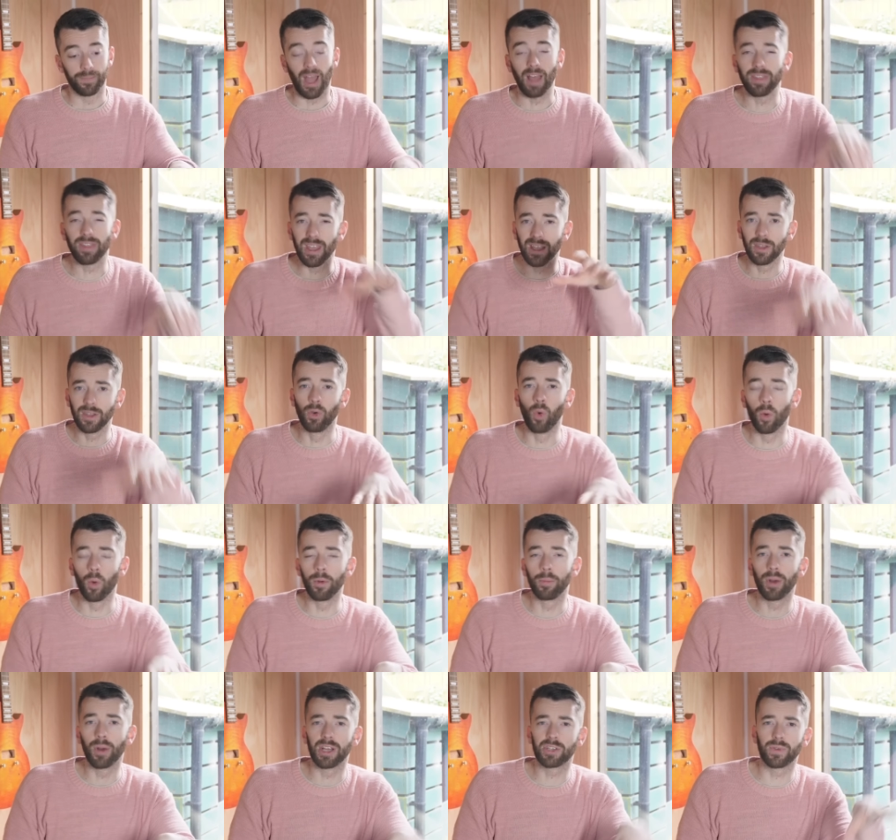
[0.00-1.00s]
I think the
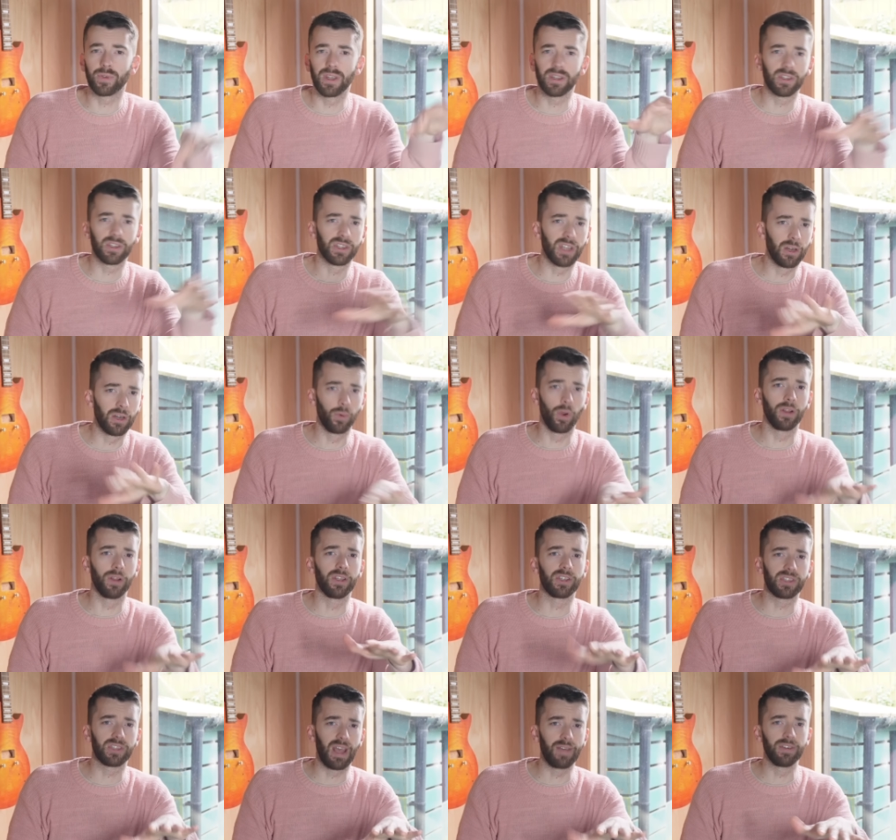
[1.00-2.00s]
normal price for this is in around the
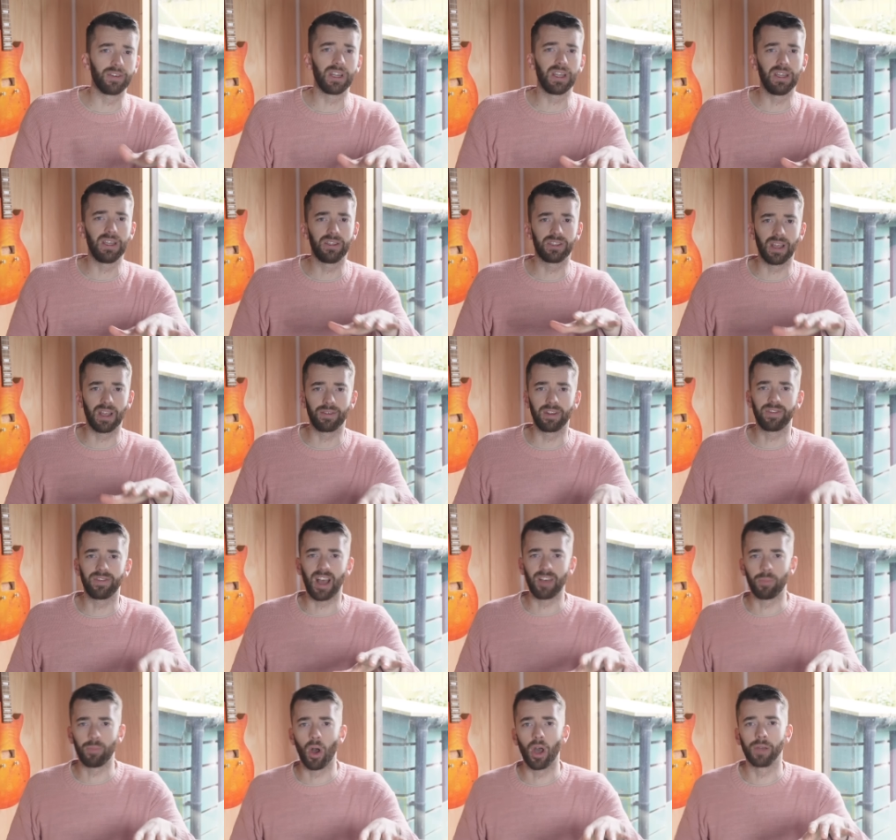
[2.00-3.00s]

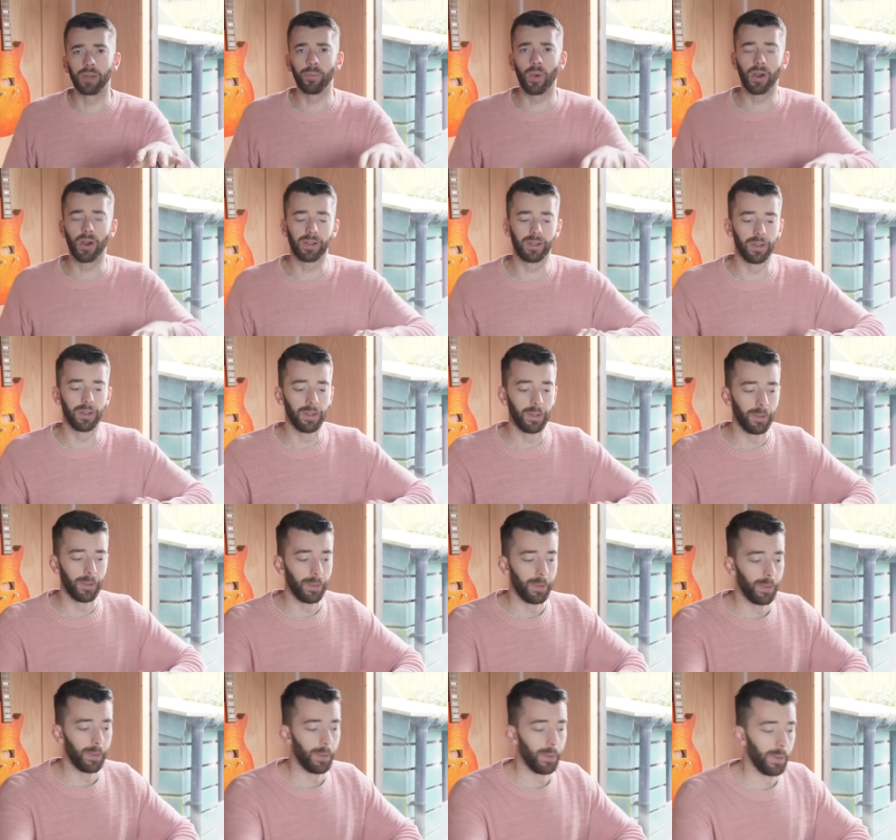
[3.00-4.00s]
70-75 pound mark.
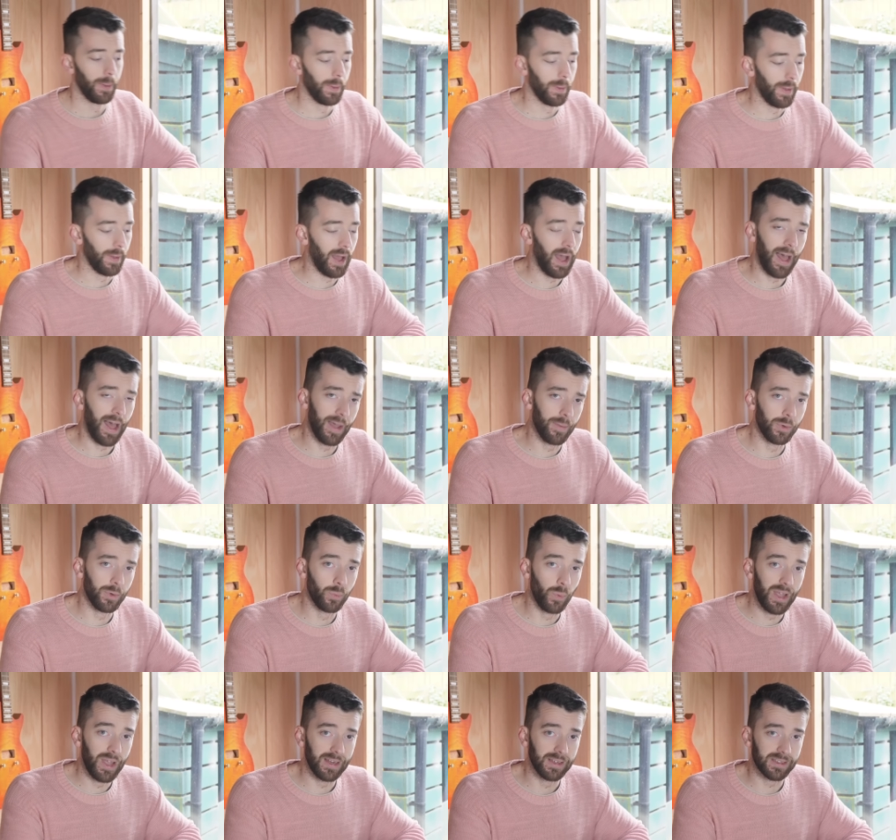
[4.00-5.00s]
I would
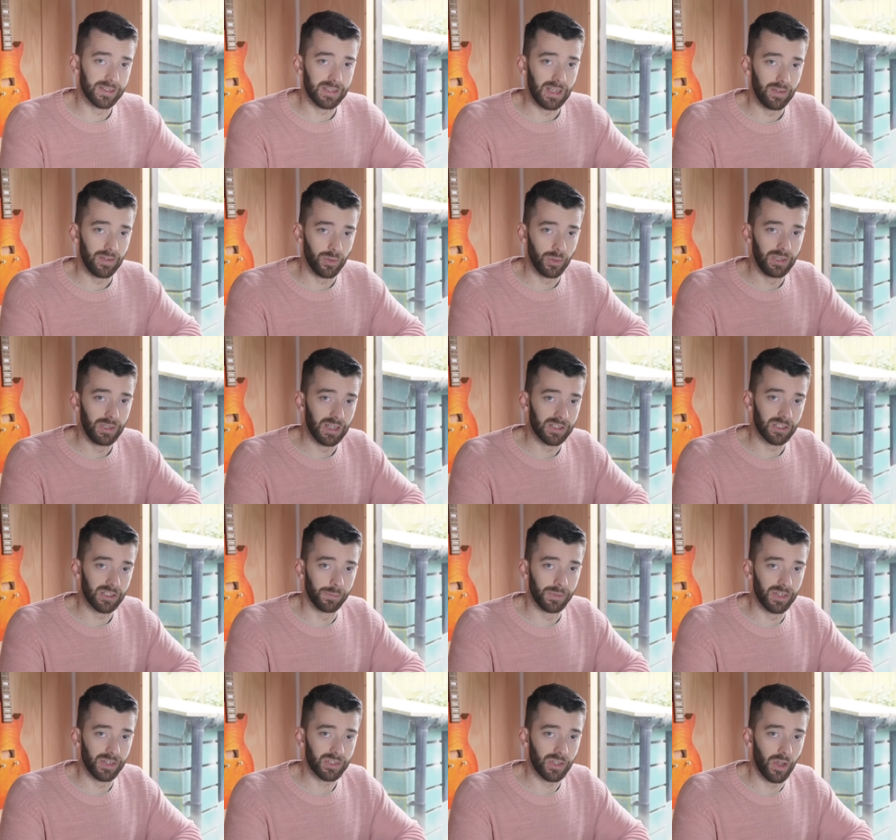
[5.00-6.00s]
wait and see if you can get some
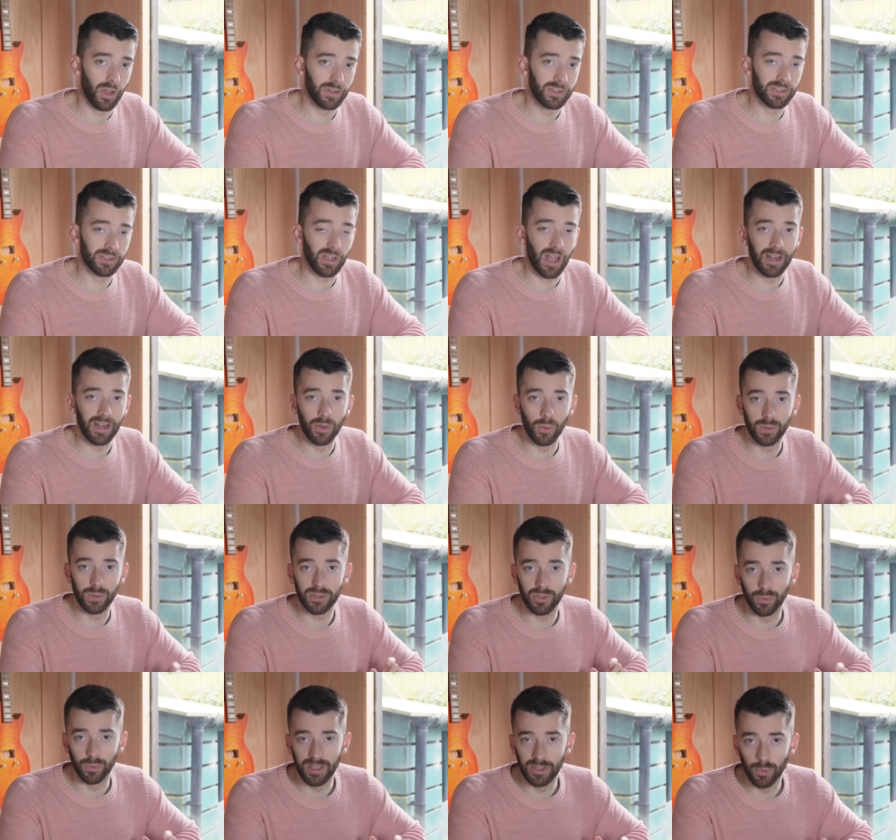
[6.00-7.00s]
discounts. I know
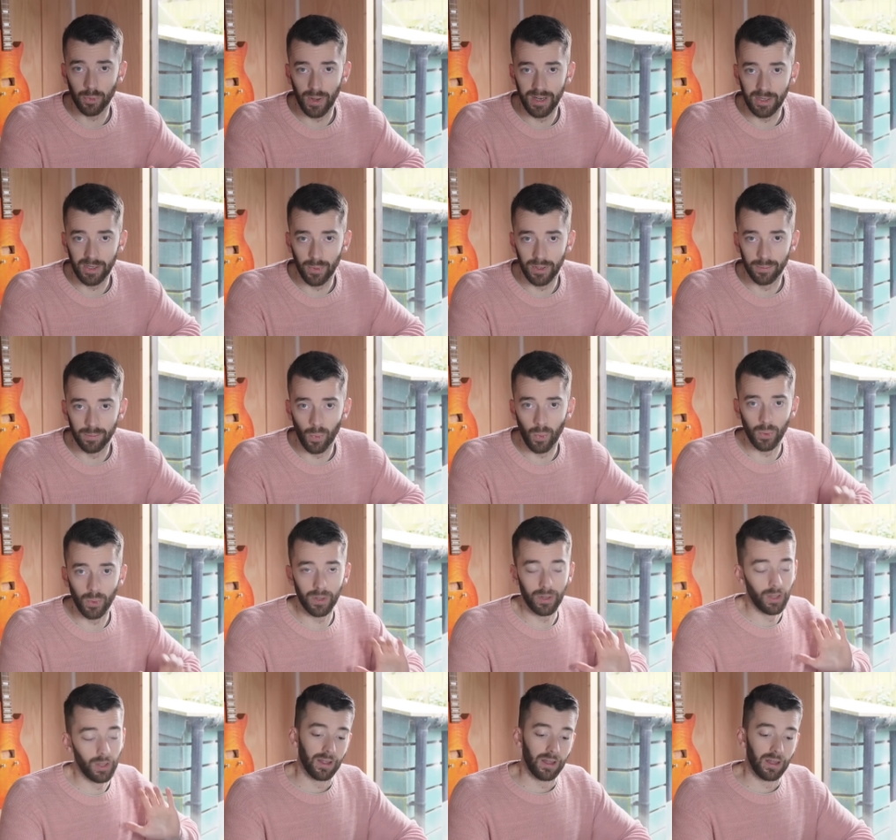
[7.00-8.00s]
it's only 20 quid
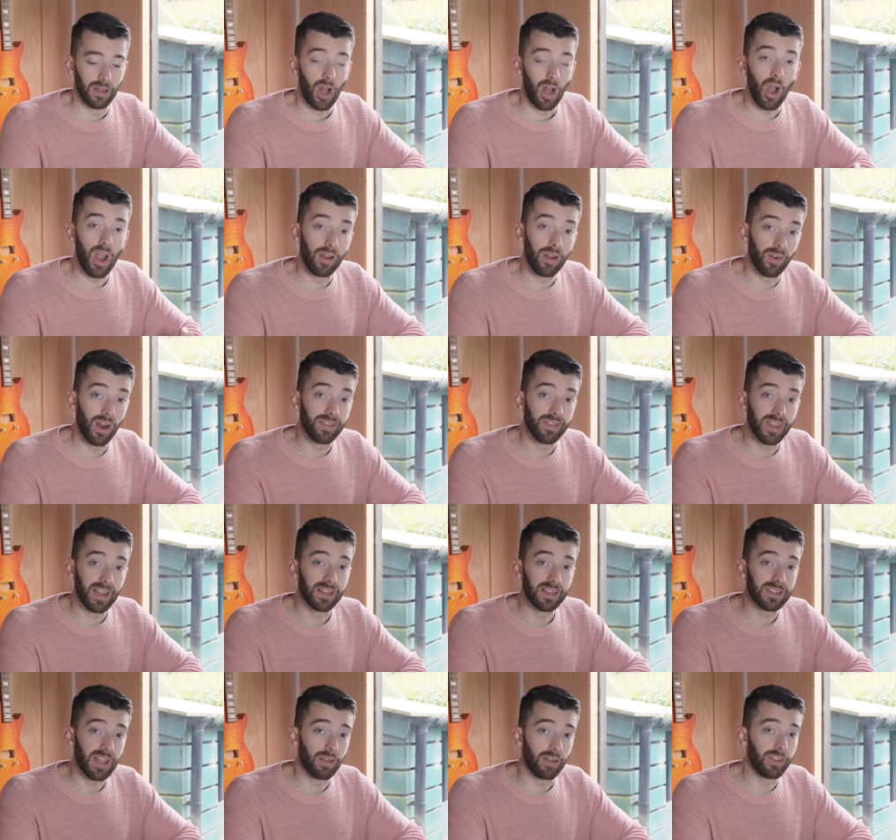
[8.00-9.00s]
more. However, I think
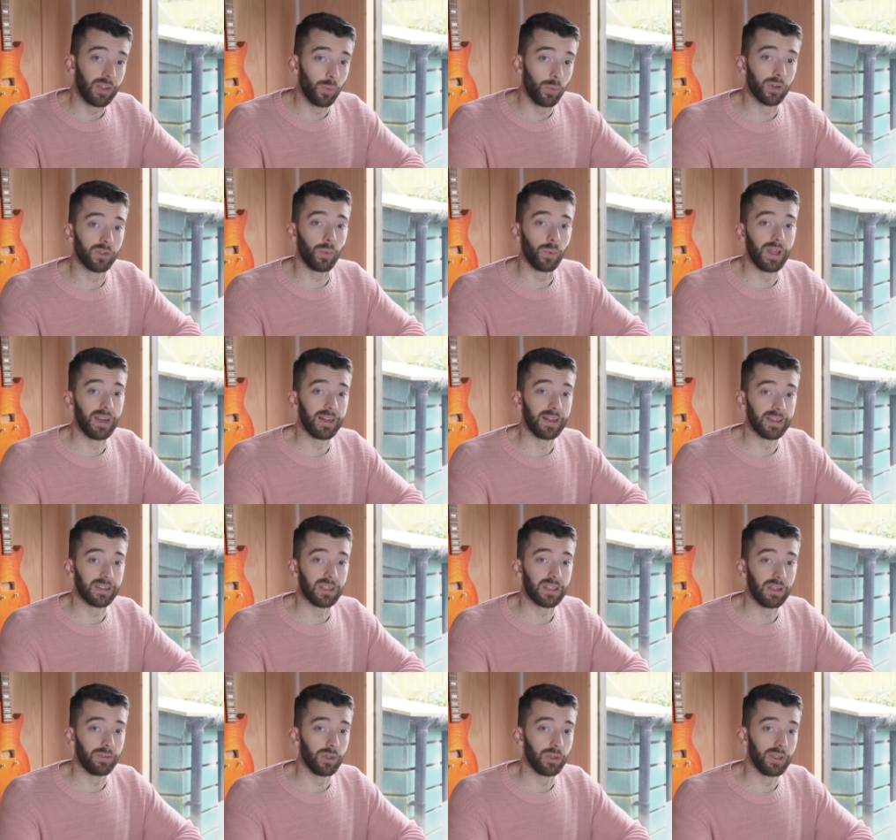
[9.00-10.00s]
it's definitely worth waiting to
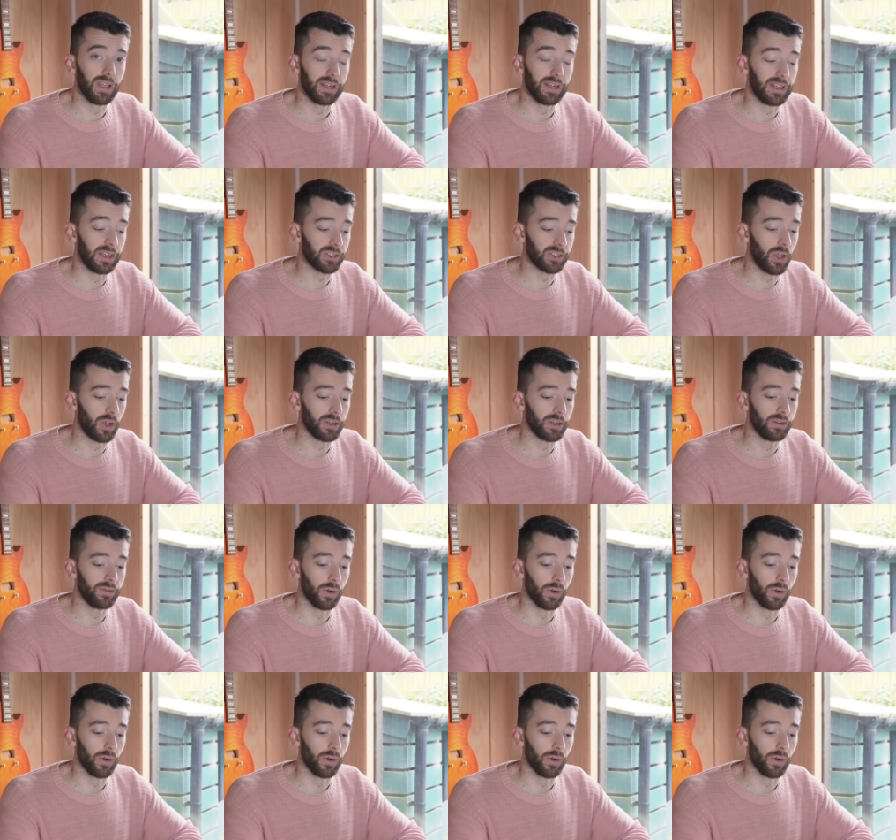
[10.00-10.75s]
see if you can get a discounted